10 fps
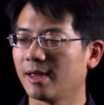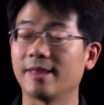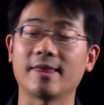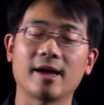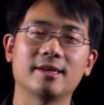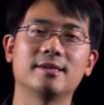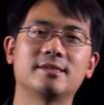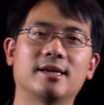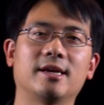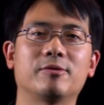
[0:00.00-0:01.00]
And that
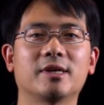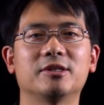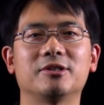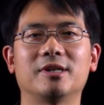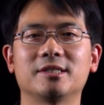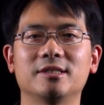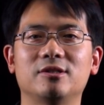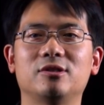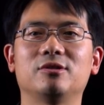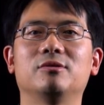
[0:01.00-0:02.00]
is a quick introduction
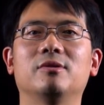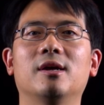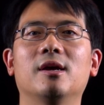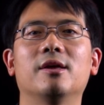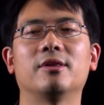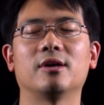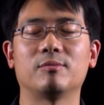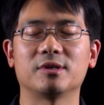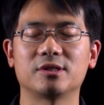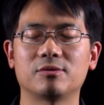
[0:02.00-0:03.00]
to the
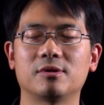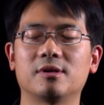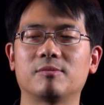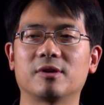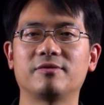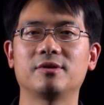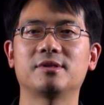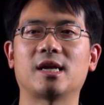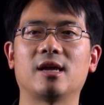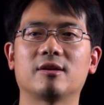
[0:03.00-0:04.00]
restore
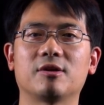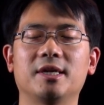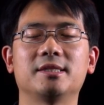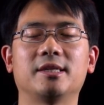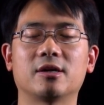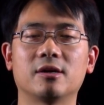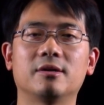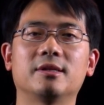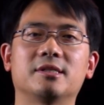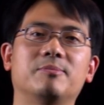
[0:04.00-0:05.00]
workflows that Cohesity
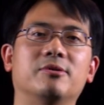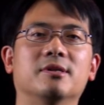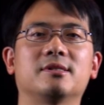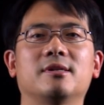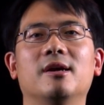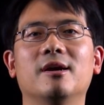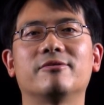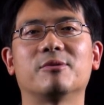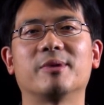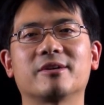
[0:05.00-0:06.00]
currently supports
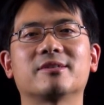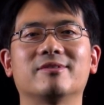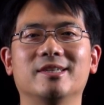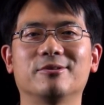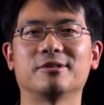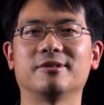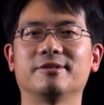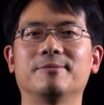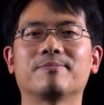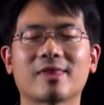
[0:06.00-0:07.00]
for Microsoft SQL
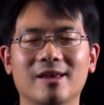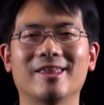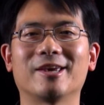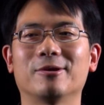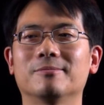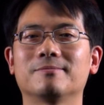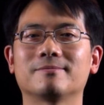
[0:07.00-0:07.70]
Server. Thank you.